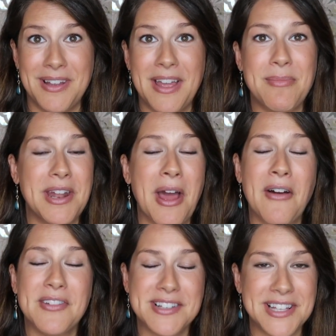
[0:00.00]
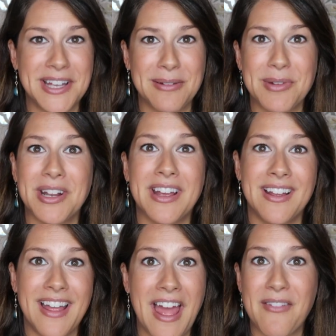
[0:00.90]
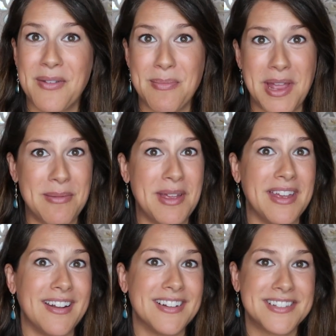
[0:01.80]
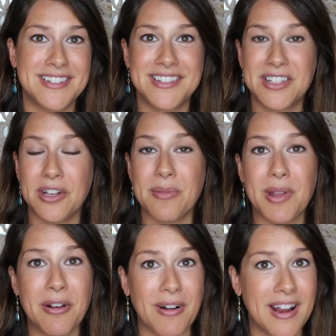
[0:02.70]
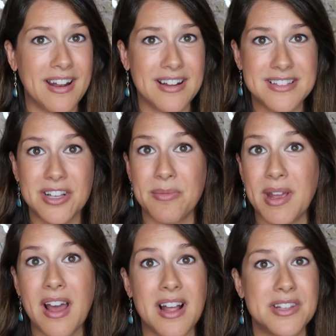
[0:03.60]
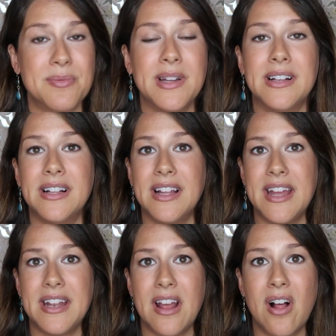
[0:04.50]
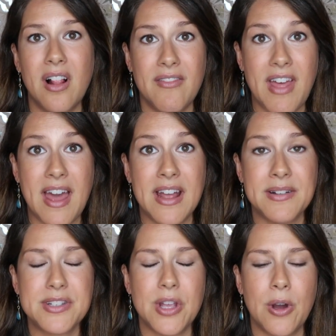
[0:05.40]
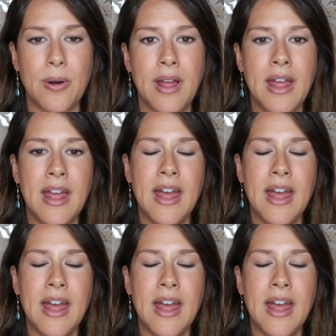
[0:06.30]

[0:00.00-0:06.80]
I mean, obviously I'm gonna have the baby and it's gonna be great and it's gonna be God's will and all of that. So,